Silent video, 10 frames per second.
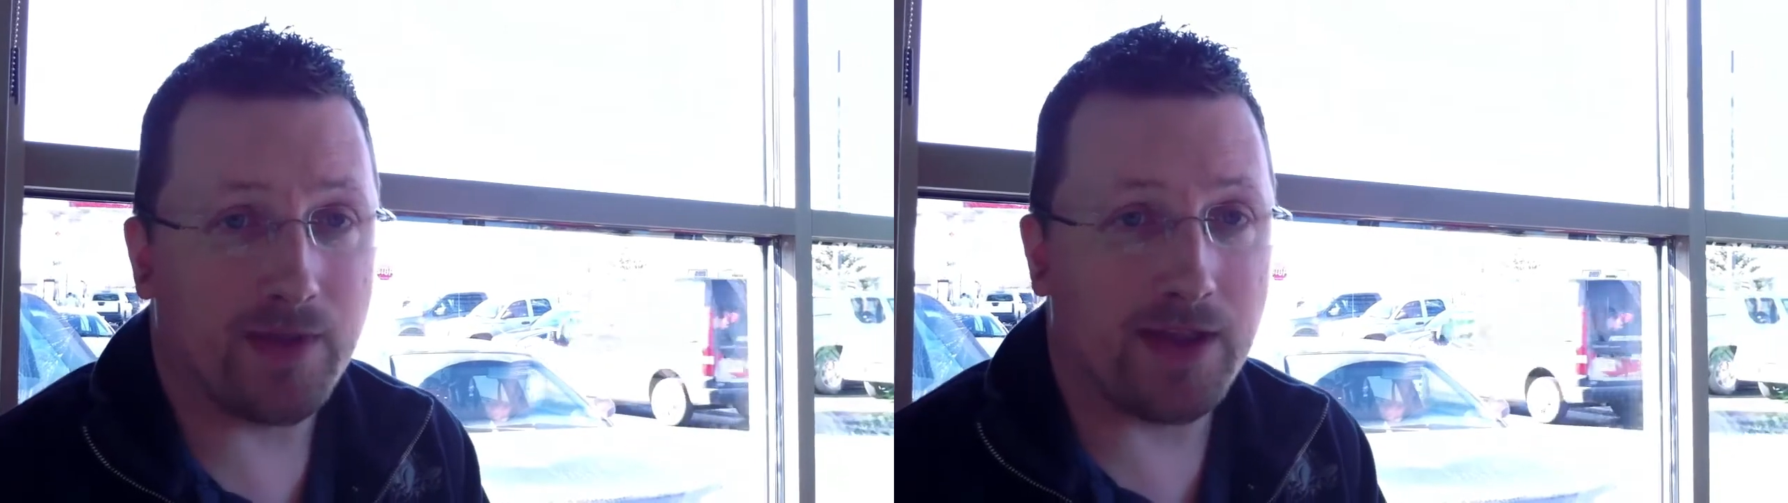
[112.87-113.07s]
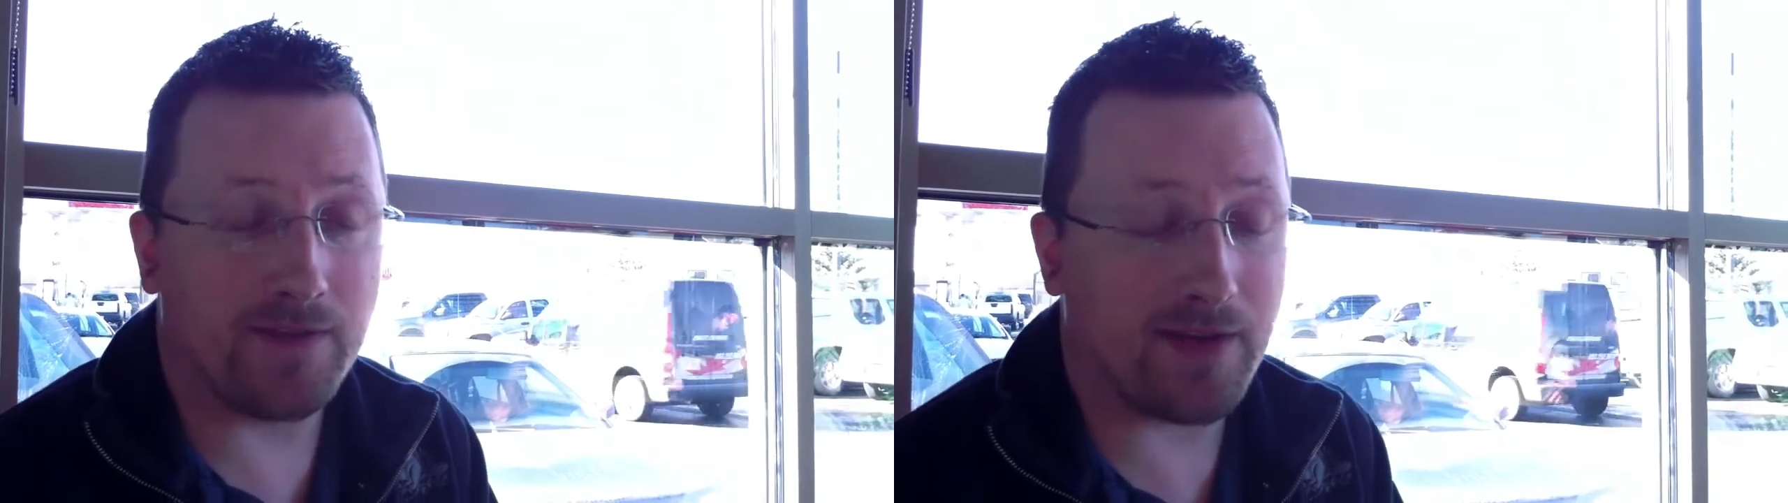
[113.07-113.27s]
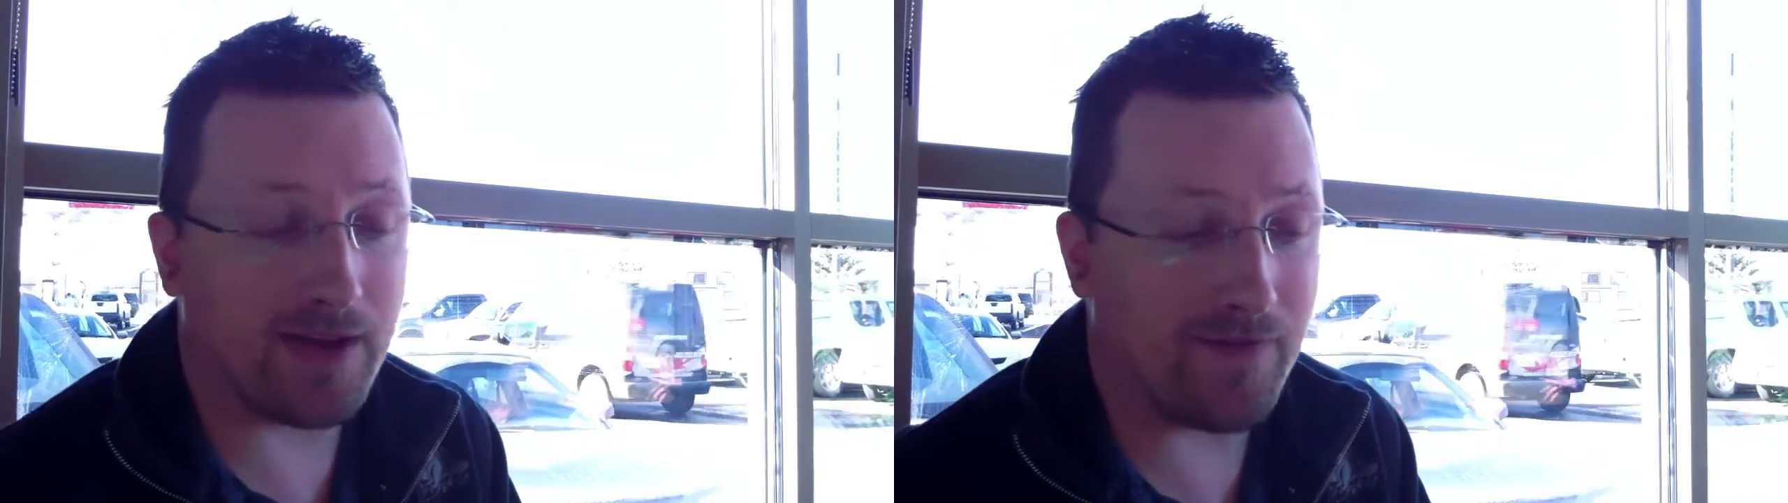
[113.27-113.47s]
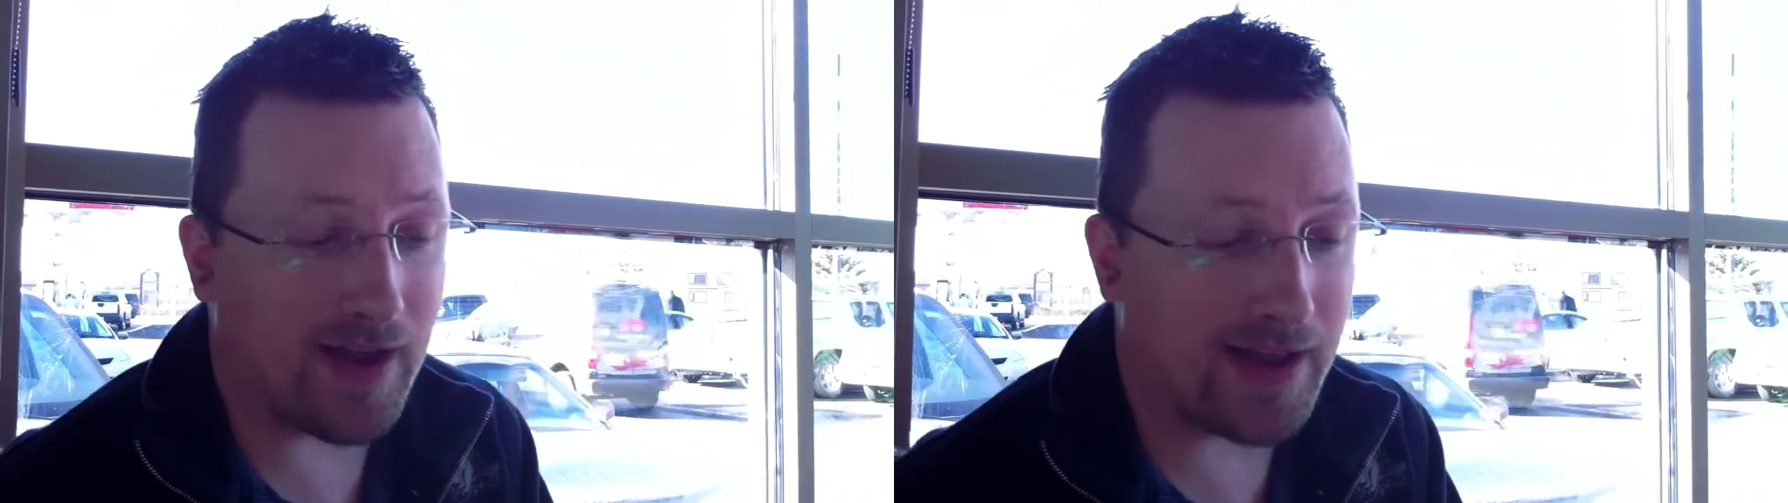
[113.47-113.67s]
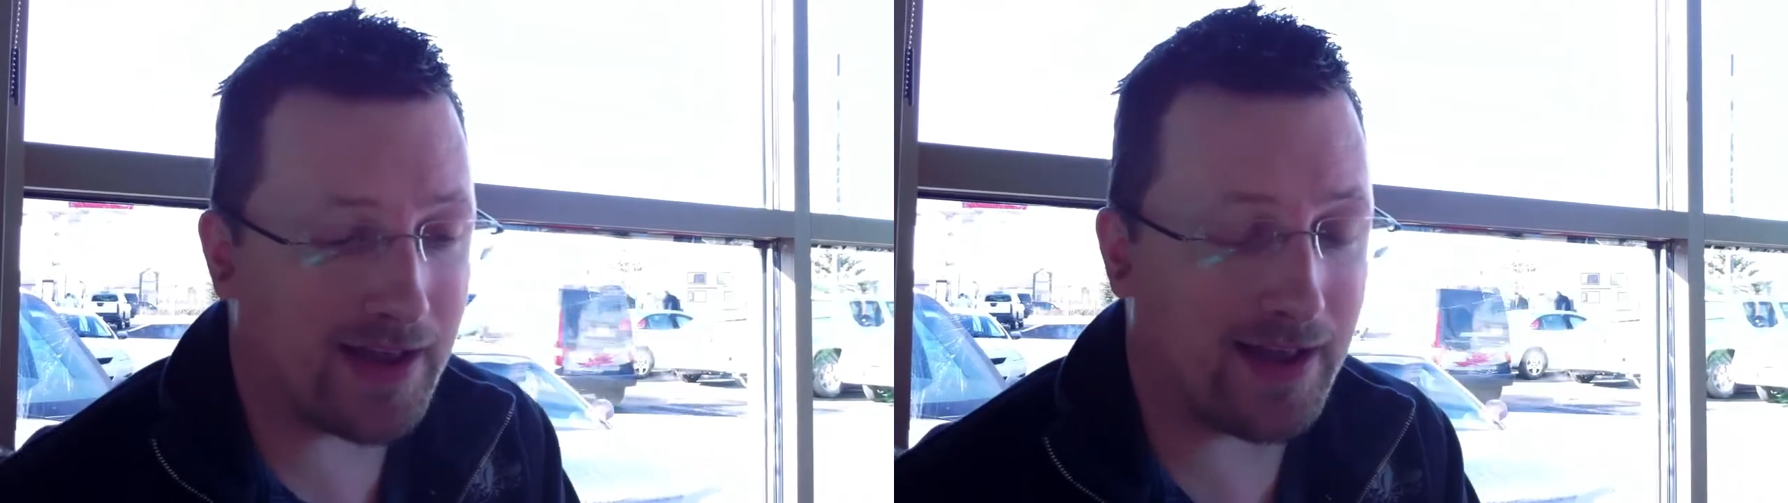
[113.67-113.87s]

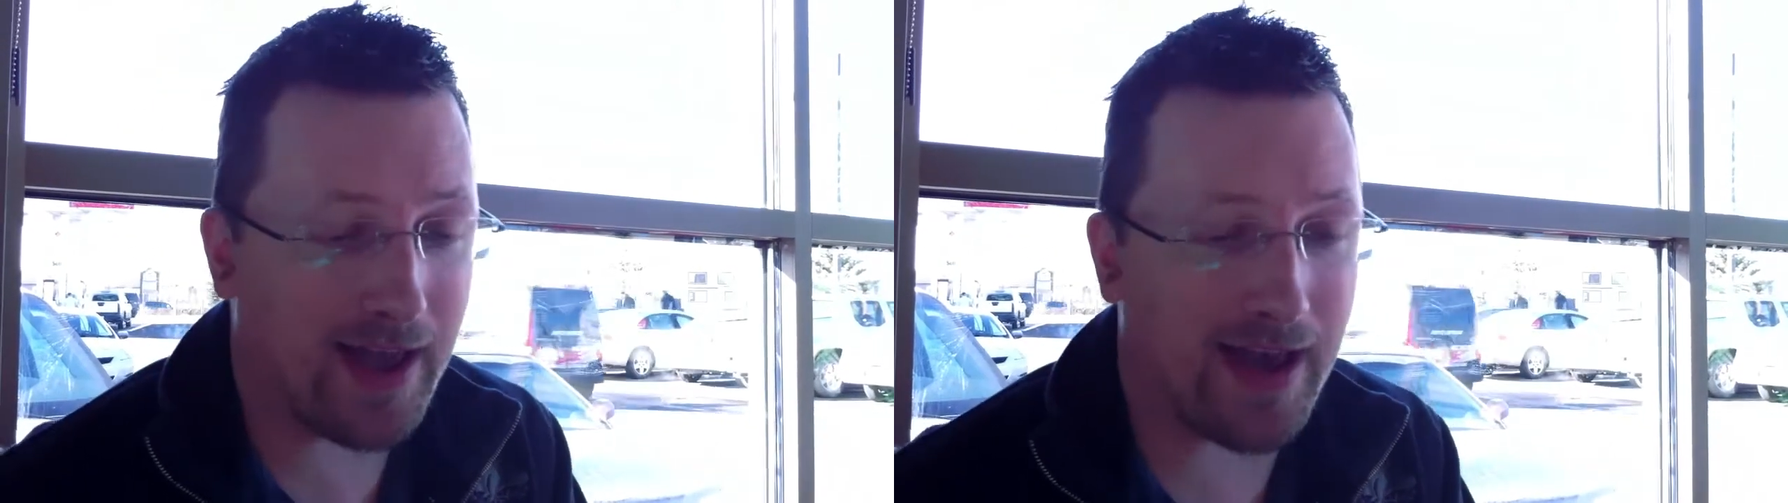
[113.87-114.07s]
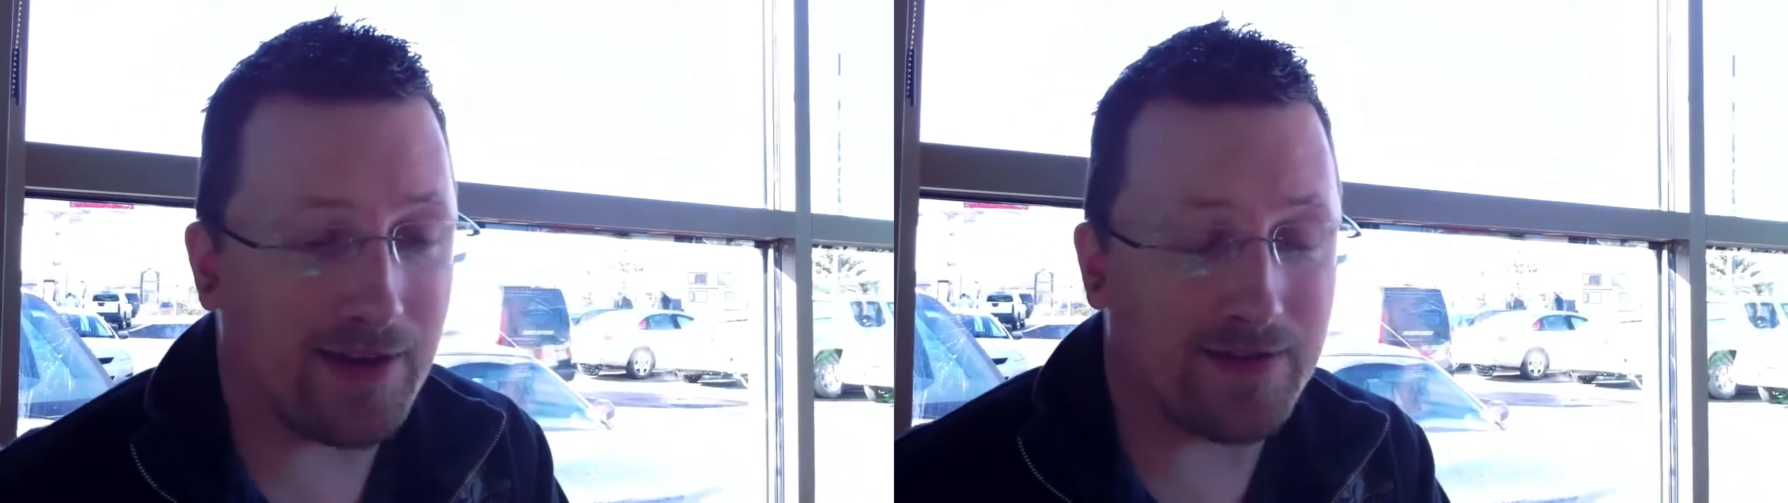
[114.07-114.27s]
If I can get